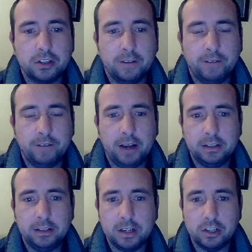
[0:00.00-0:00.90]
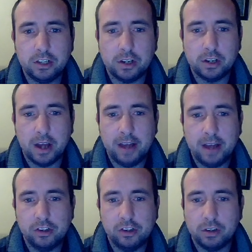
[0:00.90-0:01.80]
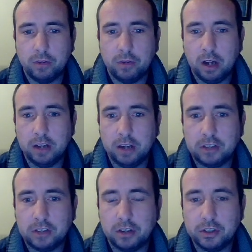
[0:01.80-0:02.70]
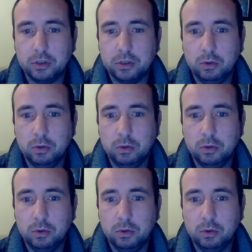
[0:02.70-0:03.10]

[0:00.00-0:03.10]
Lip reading: validation engine relies on two